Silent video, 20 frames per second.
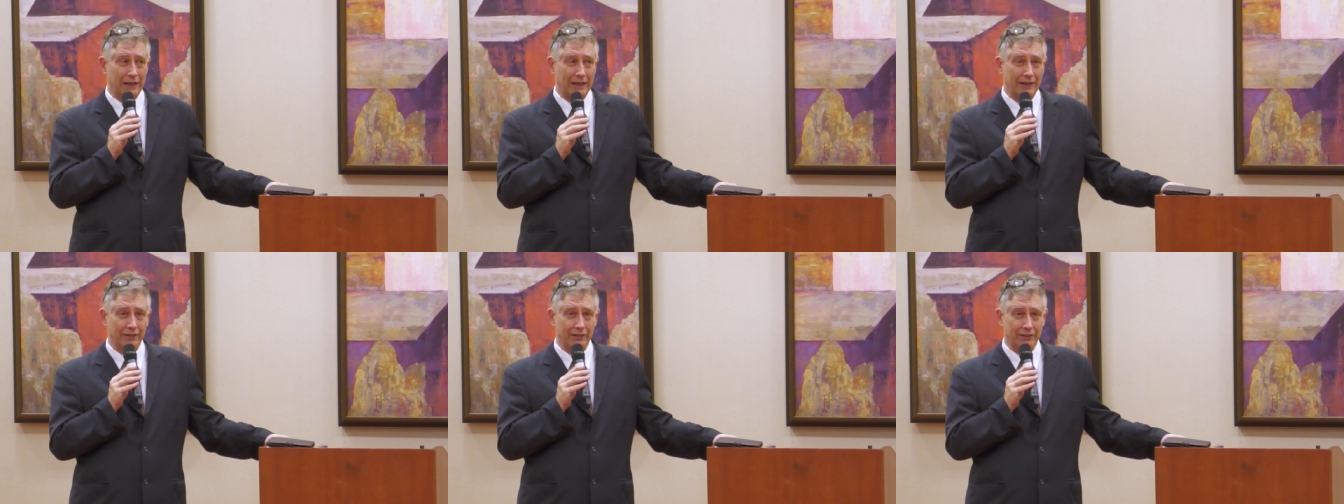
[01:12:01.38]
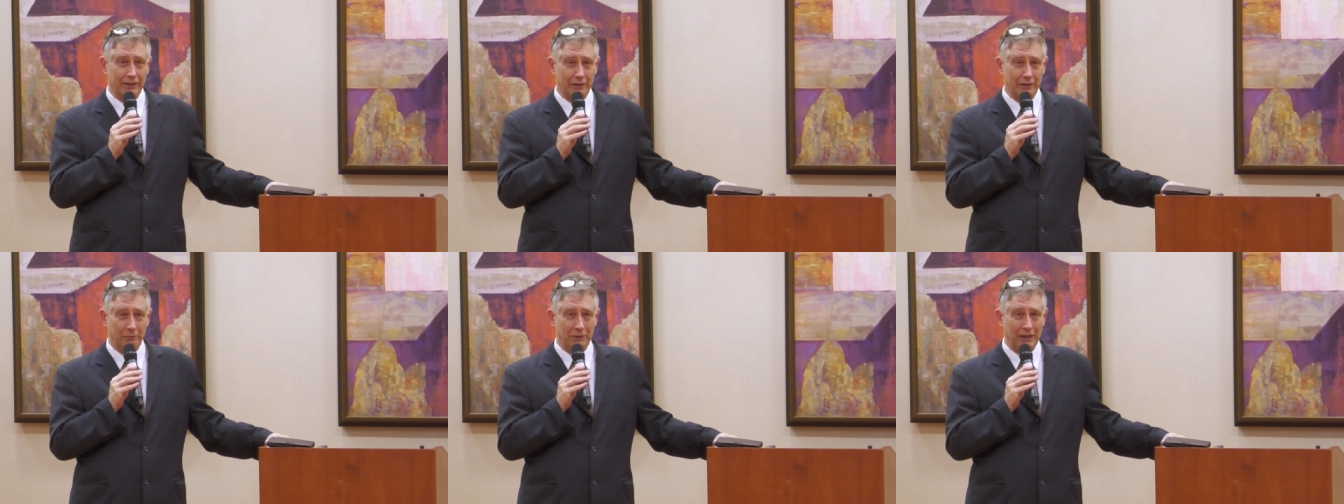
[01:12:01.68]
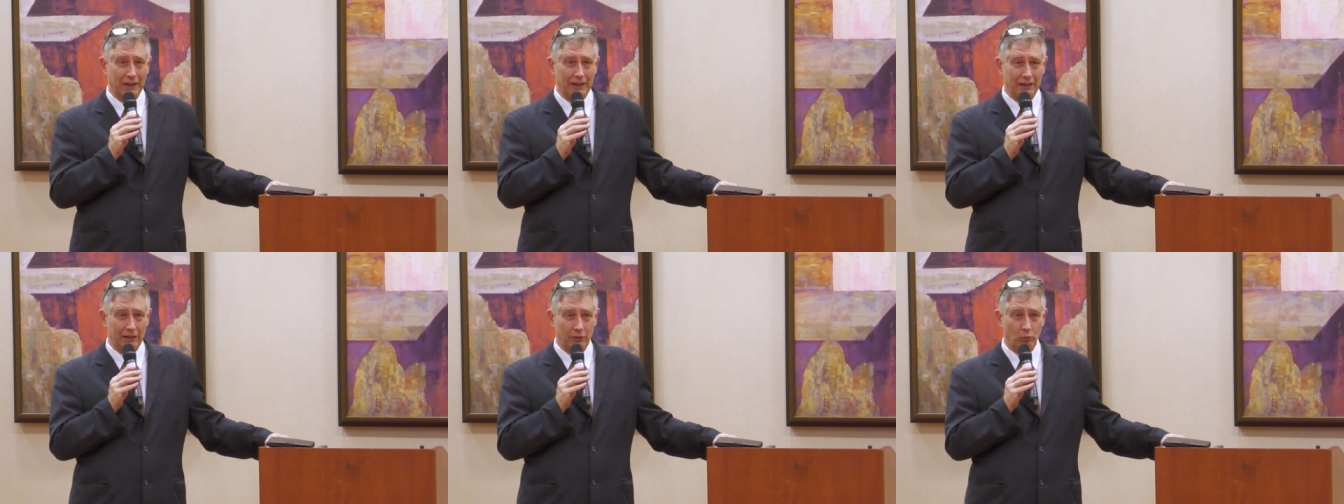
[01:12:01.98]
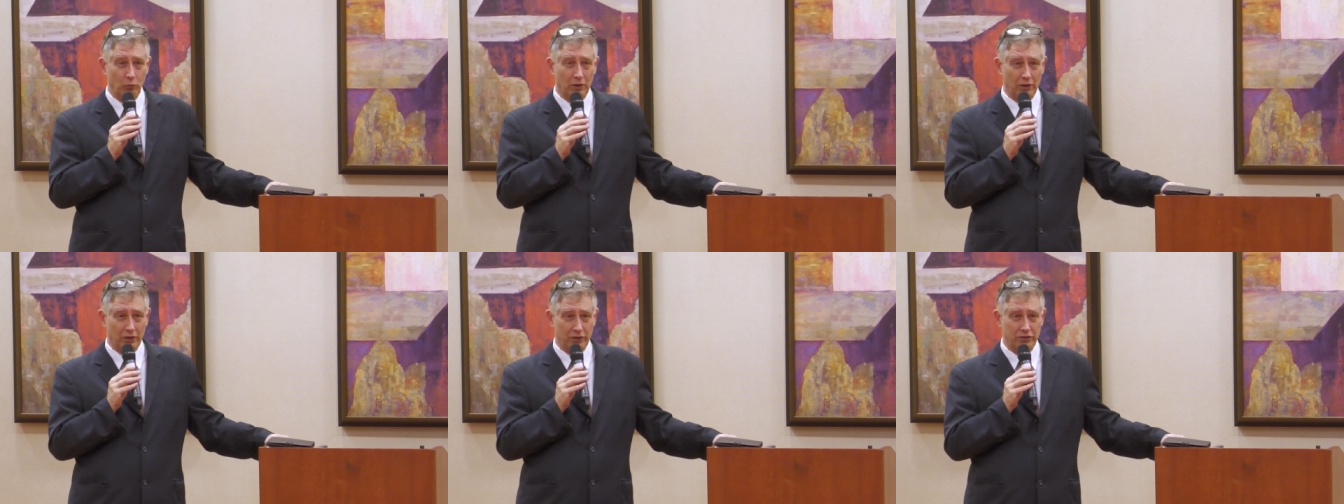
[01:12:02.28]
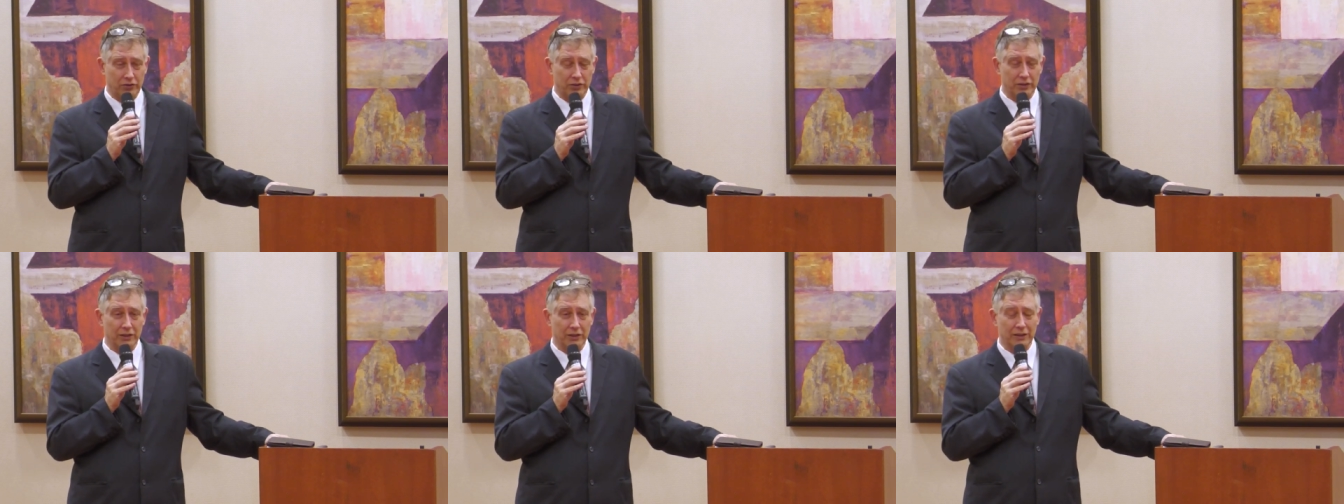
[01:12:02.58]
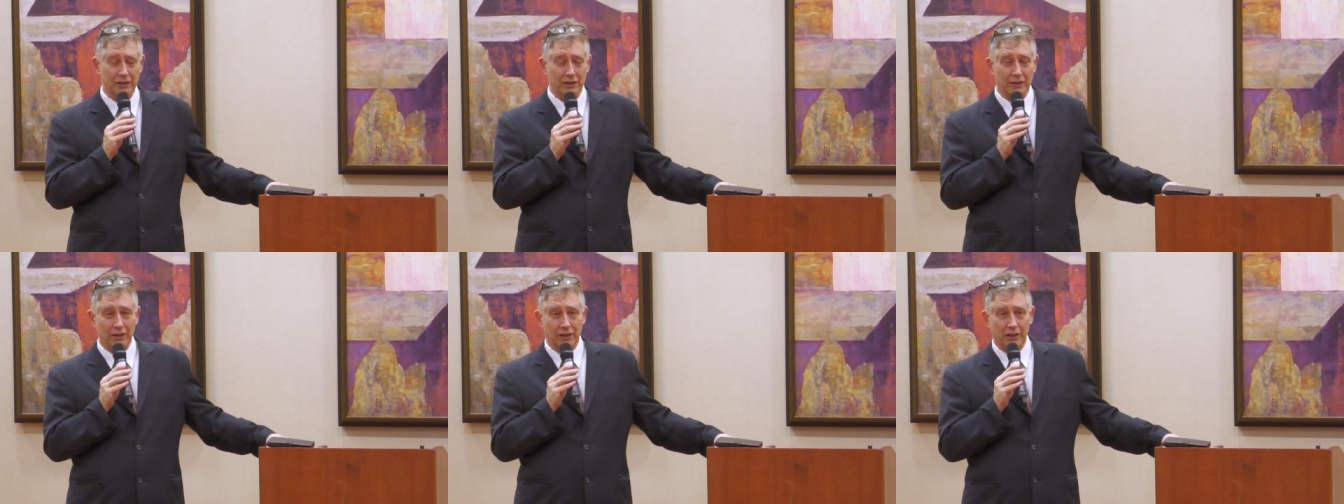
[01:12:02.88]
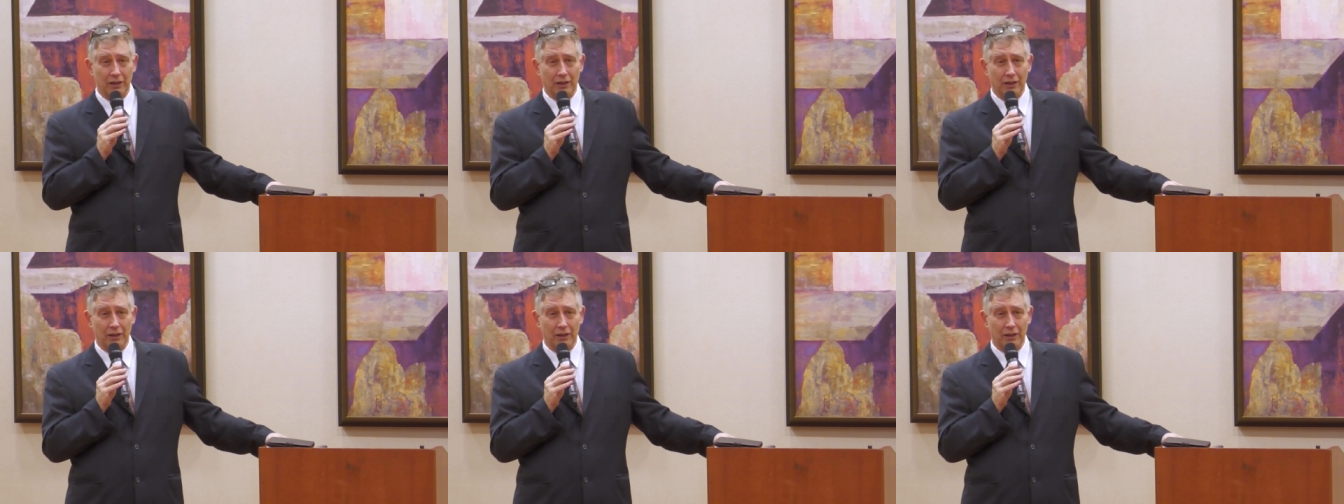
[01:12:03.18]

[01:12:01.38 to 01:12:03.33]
down them getting worse.